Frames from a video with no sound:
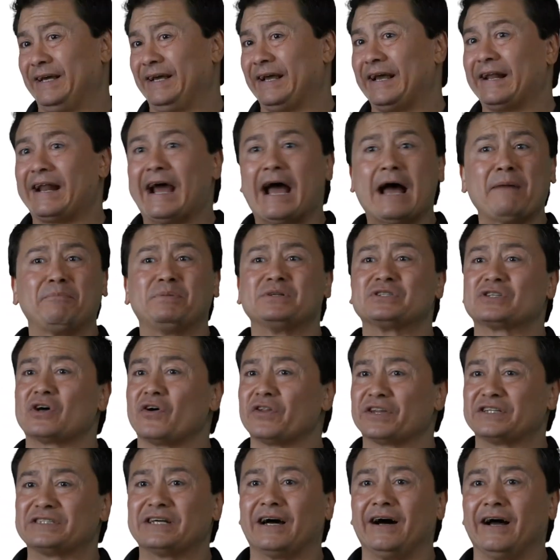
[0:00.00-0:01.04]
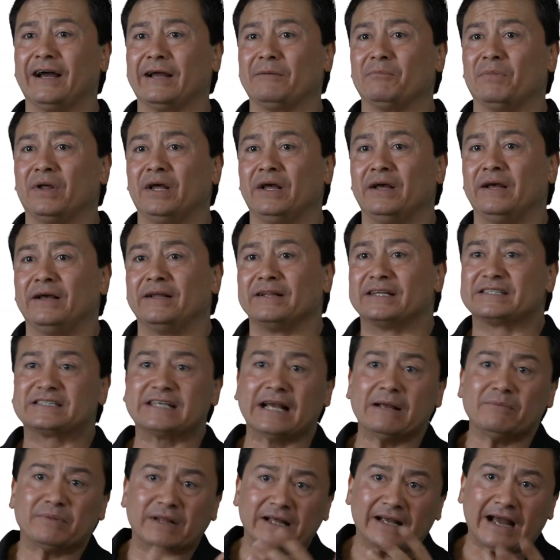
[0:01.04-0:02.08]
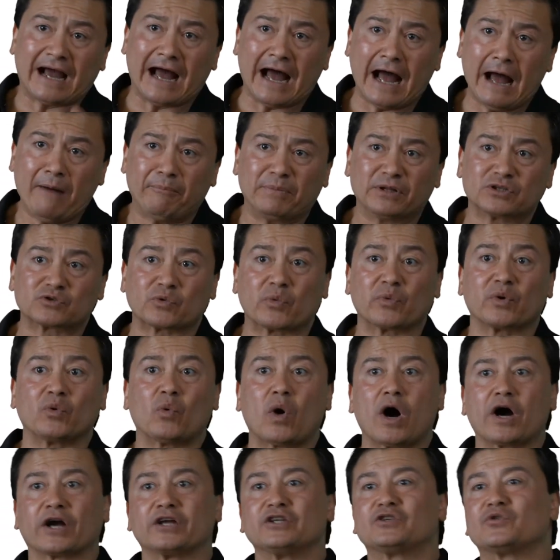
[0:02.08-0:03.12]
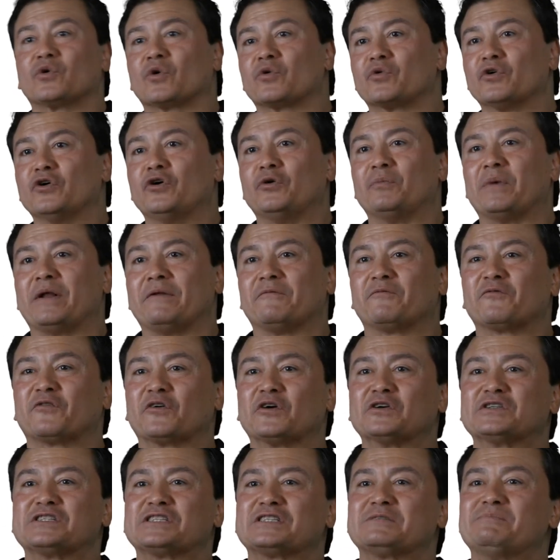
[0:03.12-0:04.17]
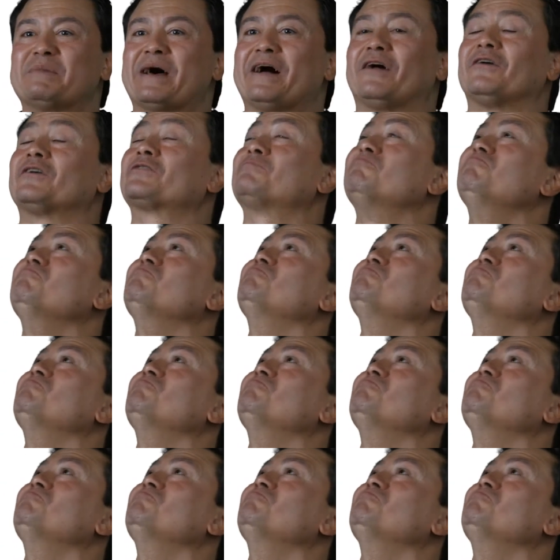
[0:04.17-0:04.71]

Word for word: and happens all the time. The same thing happens when we walk into a room and first smell